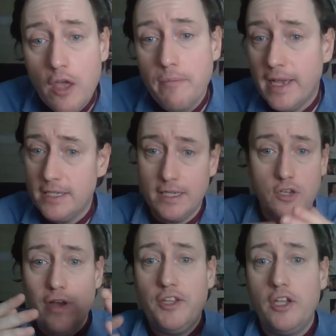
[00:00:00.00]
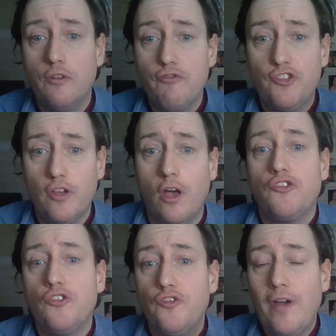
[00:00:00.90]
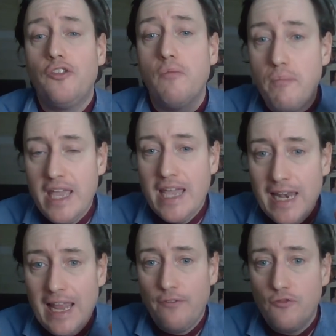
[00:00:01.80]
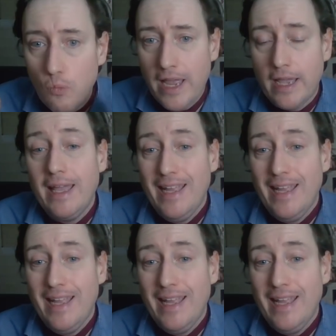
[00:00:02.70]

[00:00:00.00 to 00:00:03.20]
because there's a great deal of research that's found that being left-wing